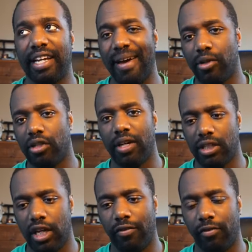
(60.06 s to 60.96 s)
a cabin to
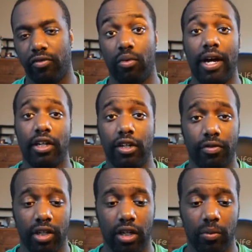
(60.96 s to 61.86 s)
myself with my youth
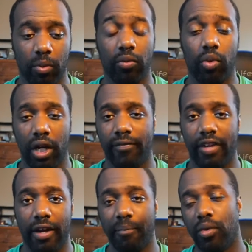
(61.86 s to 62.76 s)
leader, one of
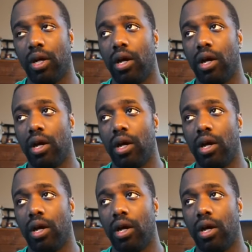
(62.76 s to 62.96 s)
them,